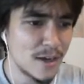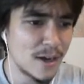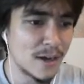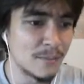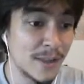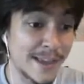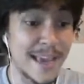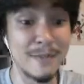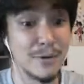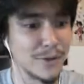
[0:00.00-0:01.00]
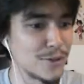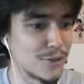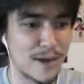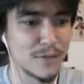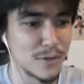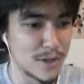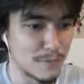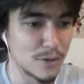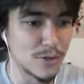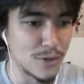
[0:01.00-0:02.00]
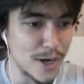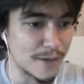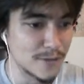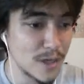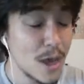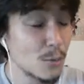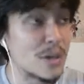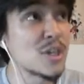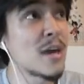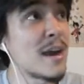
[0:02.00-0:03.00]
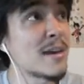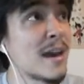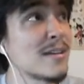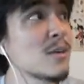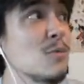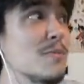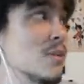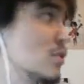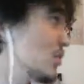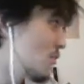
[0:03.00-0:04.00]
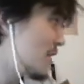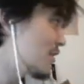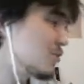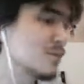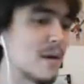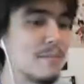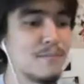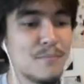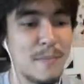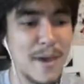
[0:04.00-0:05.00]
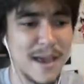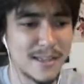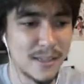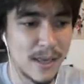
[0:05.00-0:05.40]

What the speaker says: like 8-person drafts or 10-person drafts, which I think would be a good way to use my packs.